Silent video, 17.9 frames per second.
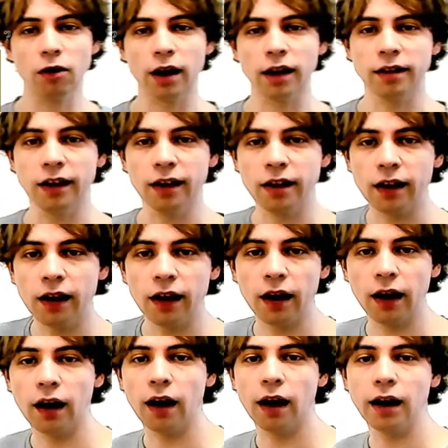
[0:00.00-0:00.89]
at this
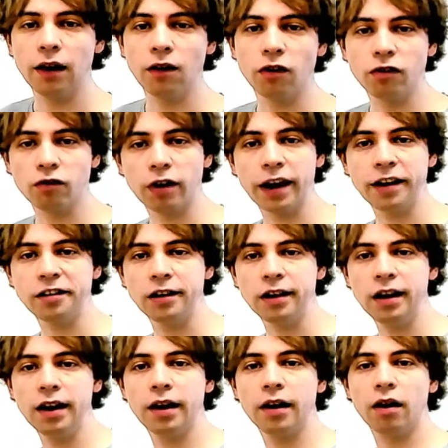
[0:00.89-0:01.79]
illustration
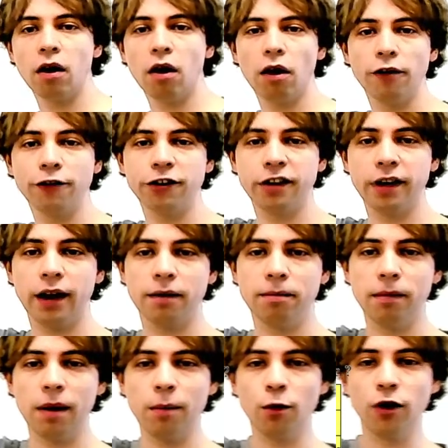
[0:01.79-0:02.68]
here of shared
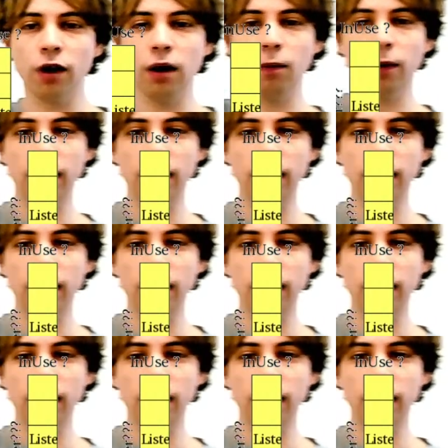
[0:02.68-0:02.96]
memory. We